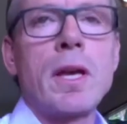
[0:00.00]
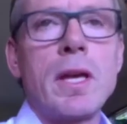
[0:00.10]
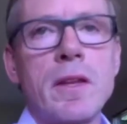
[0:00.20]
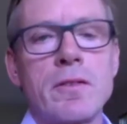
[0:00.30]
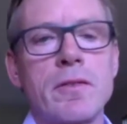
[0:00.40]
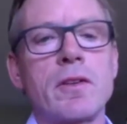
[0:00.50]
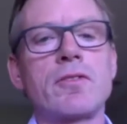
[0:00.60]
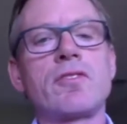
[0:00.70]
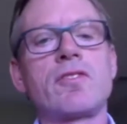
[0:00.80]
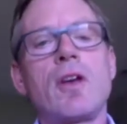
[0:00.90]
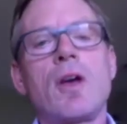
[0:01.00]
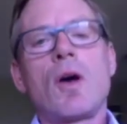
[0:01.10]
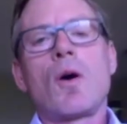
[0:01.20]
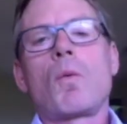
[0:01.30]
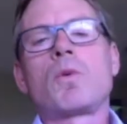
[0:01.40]
in these villages
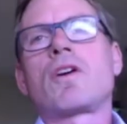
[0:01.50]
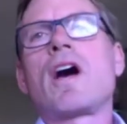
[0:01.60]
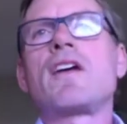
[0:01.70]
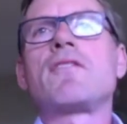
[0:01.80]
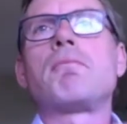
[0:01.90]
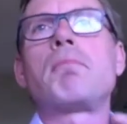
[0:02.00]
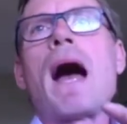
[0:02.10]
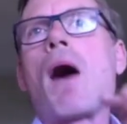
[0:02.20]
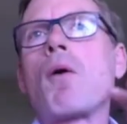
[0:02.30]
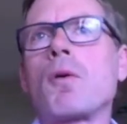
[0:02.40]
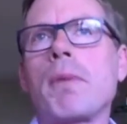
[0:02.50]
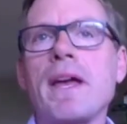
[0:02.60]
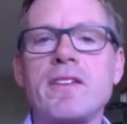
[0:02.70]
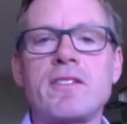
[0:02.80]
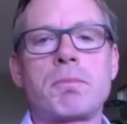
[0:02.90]
was a kind of
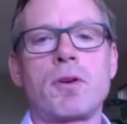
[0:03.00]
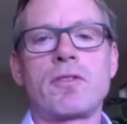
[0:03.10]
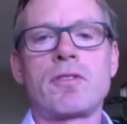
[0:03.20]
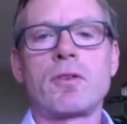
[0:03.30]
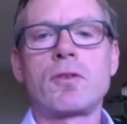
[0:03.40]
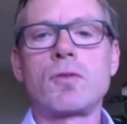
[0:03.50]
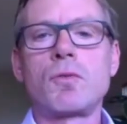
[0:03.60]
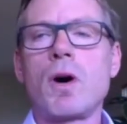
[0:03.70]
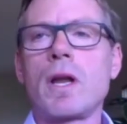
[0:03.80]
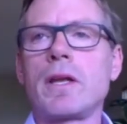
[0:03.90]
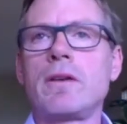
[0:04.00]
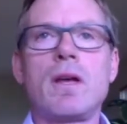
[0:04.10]
power-based person who wanted